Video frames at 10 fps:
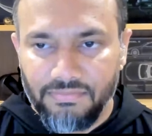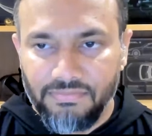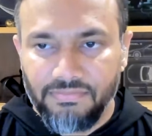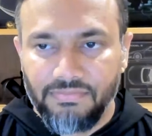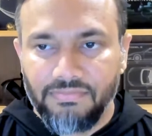
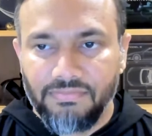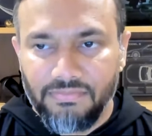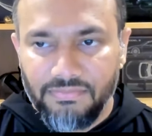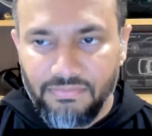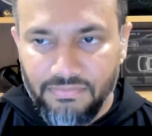
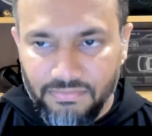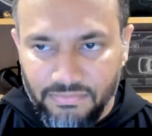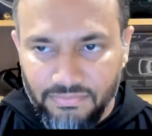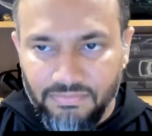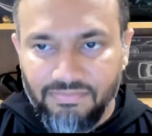
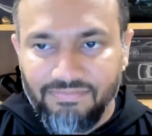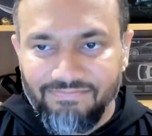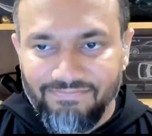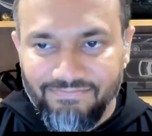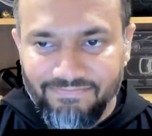
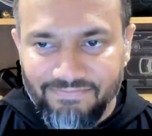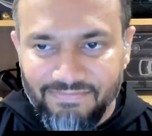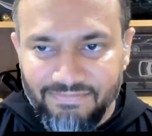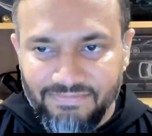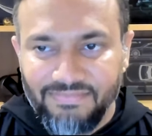
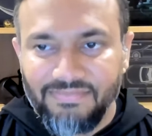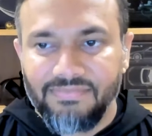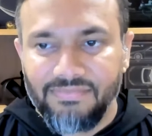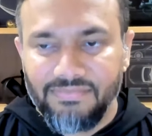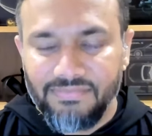
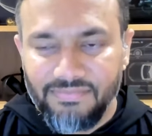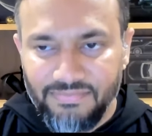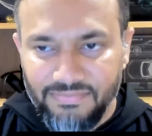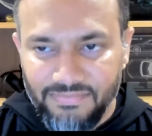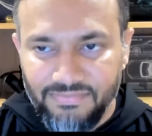
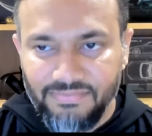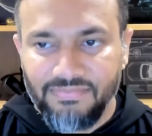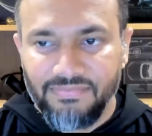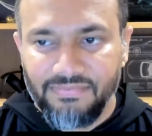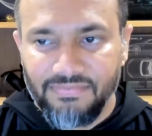
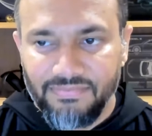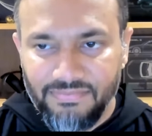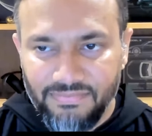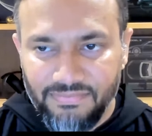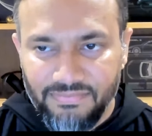
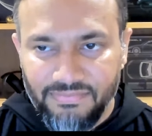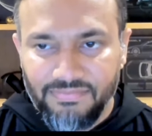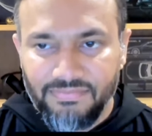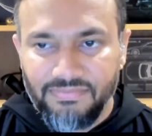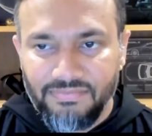
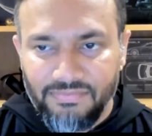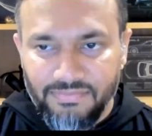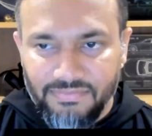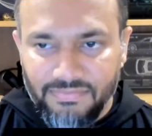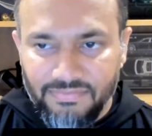
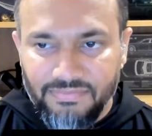This person isn't speaking.